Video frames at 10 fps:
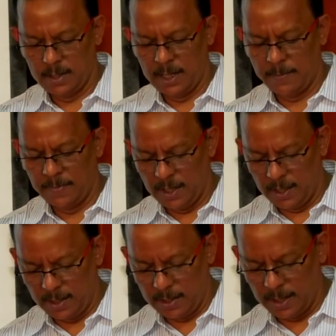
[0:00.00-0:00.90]
Let
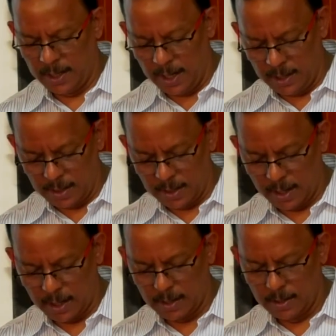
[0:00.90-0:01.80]
me again
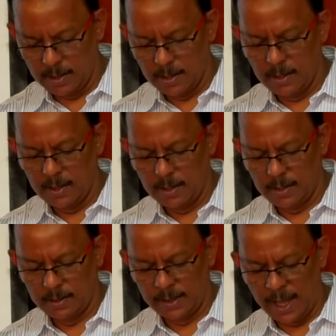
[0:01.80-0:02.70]

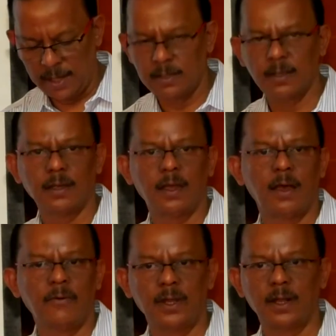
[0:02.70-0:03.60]
thank
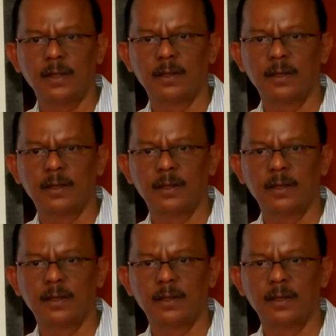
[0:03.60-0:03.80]
our